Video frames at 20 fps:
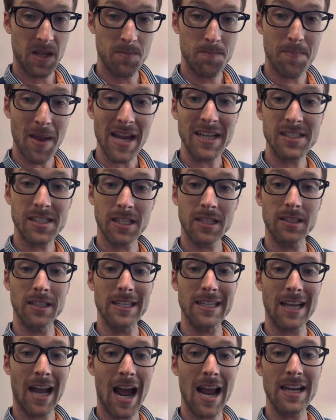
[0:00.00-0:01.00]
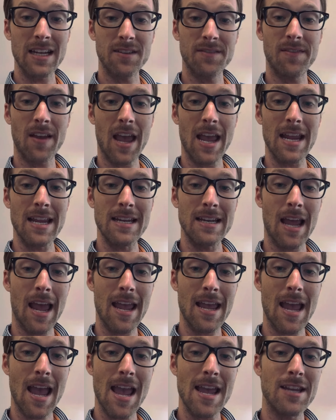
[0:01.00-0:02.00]
basically kind of
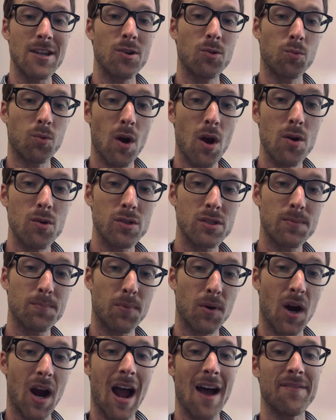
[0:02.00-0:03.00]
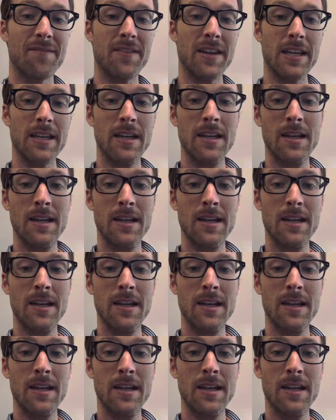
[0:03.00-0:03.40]
a gross profit